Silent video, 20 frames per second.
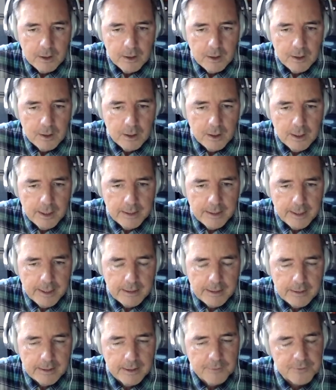in a
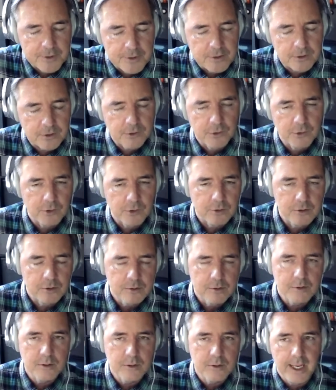gifted school,
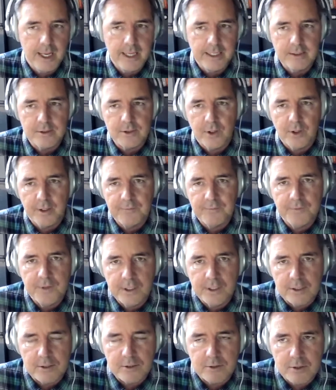and so I
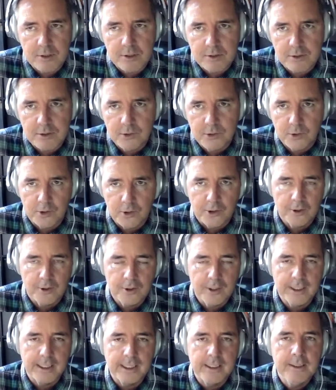finished school
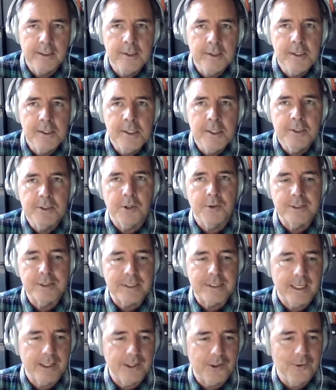early. So instead of
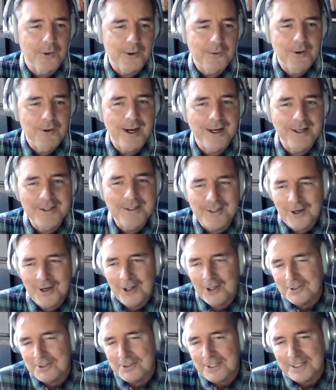going right into college,
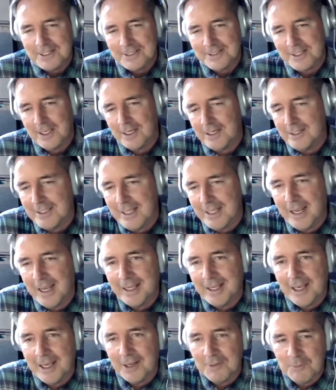I decided to hang out
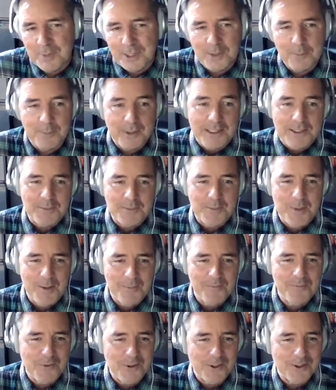and be a beach bum
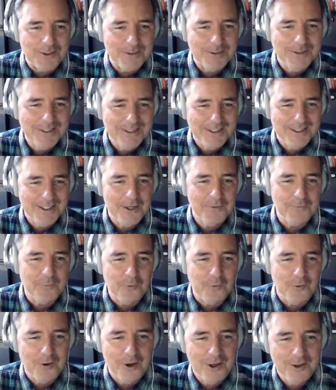
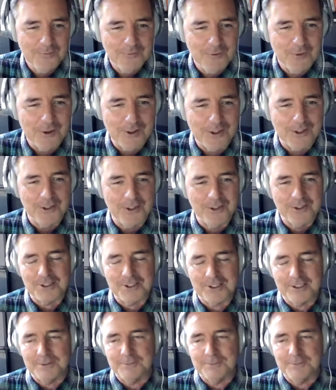for 4 years, and